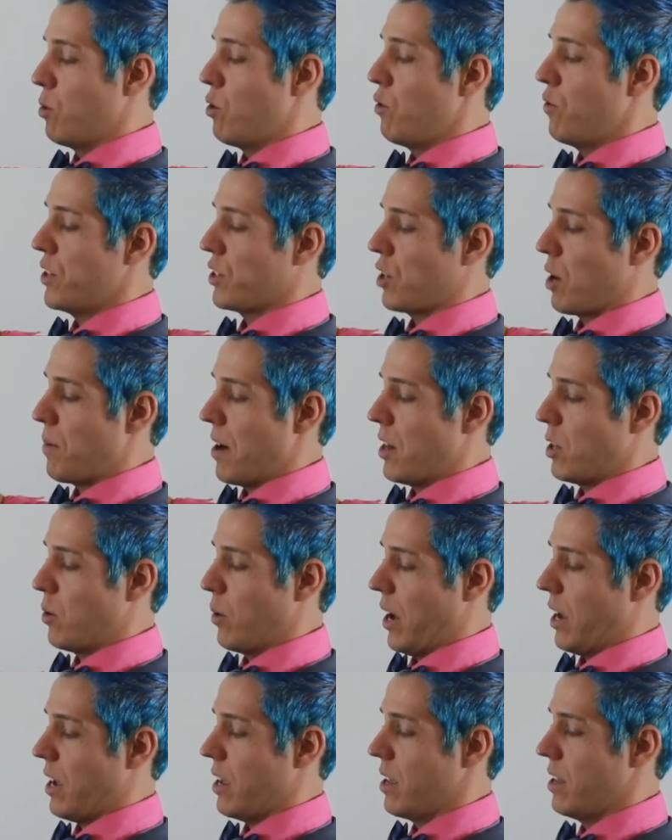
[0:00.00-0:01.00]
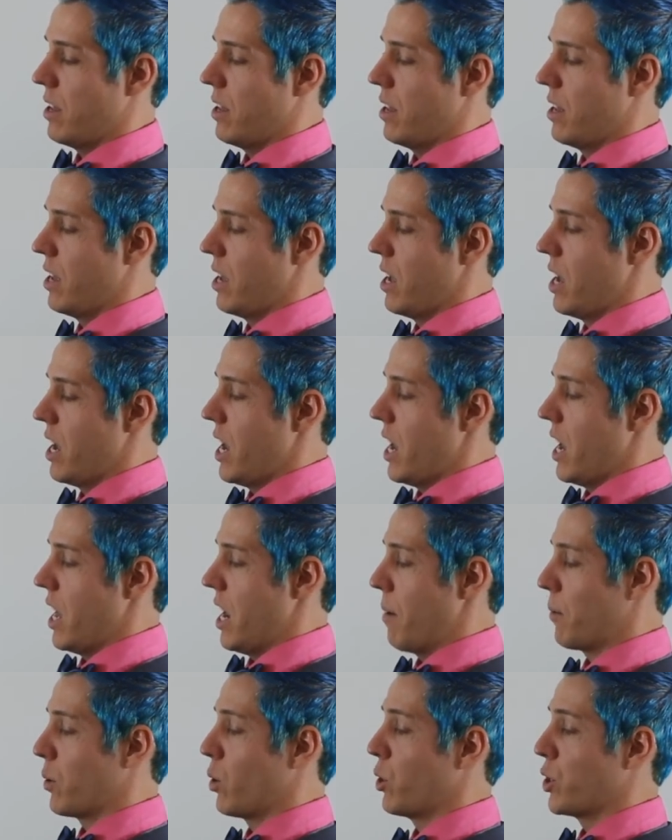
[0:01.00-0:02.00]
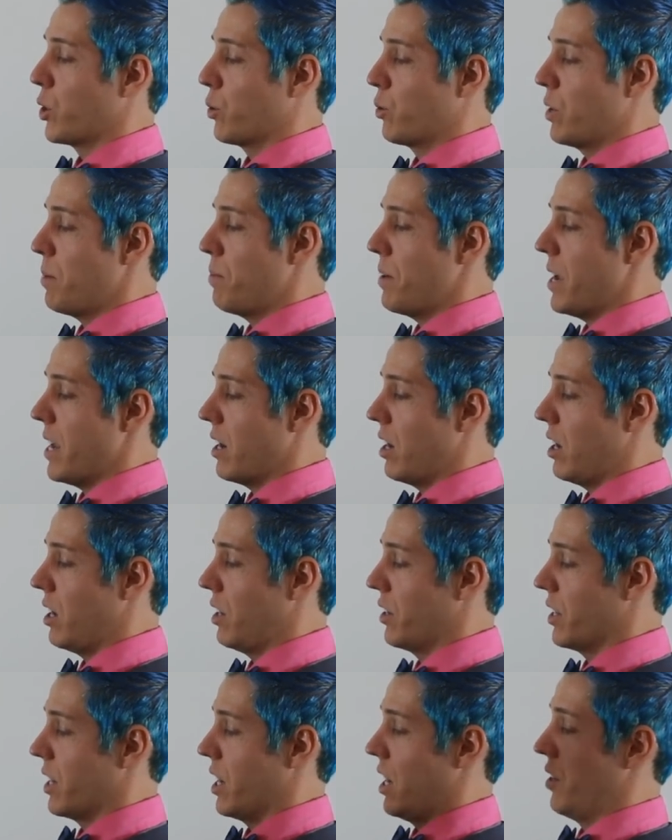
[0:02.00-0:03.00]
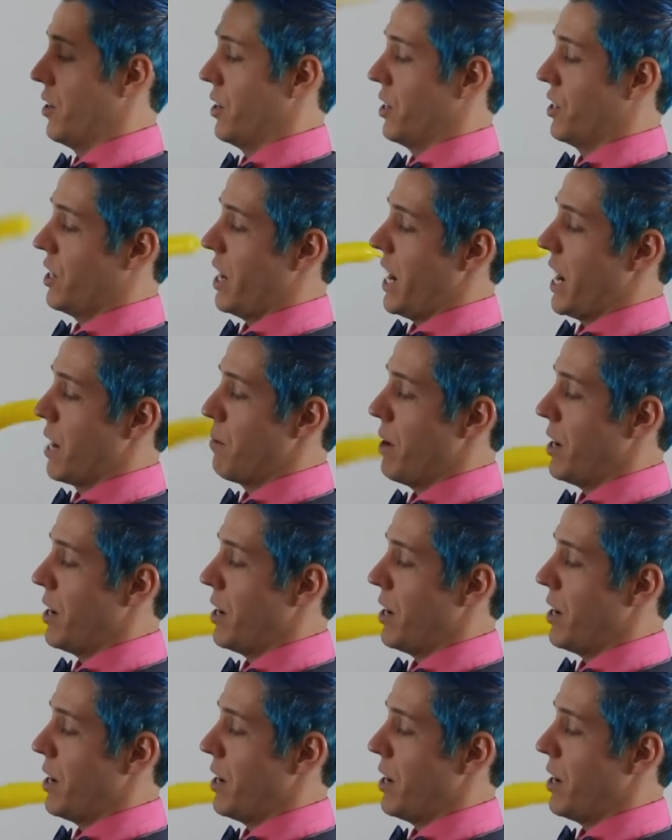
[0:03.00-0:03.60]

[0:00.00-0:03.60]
move this arm out of the way Now I'm going to repeat on the other side.